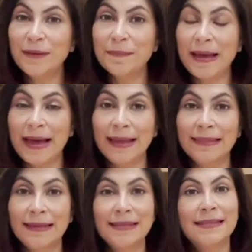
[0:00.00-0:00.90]
math
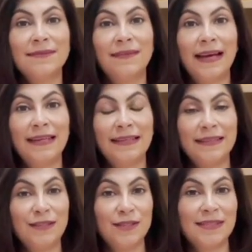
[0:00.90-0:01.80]
is divided
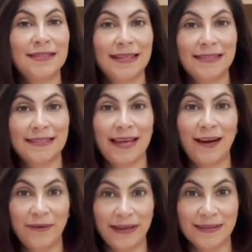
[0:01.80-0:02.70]
into six
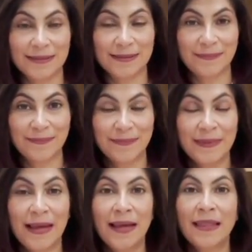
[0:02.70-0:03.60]
areas.
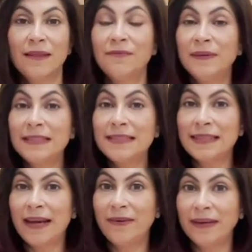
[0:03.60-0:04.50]
The first
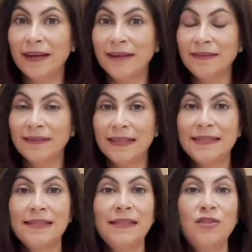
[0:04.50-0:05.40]
area
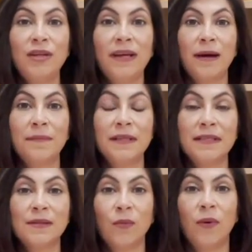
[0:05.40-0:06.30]
is teaching
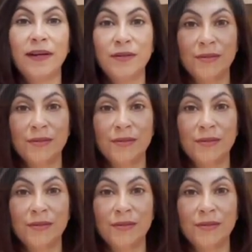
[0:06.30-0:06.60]
numbers 1 to